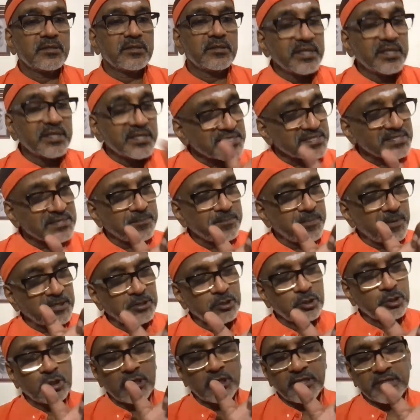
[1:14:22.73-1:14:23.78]
This
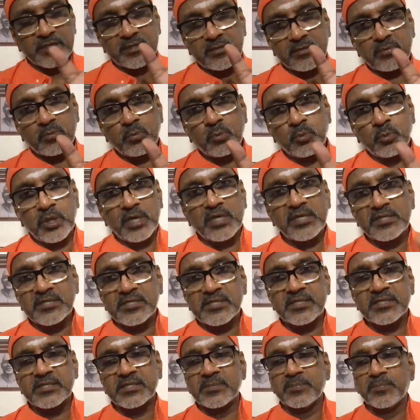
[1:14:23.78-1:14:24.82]
particular
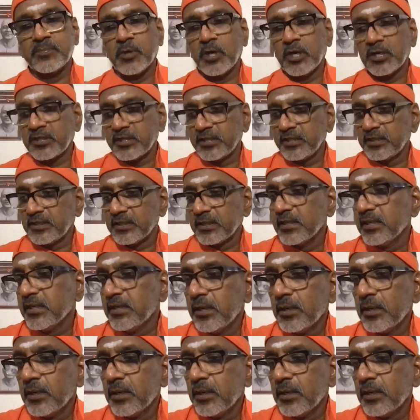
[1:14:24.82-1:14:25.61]
verse is important.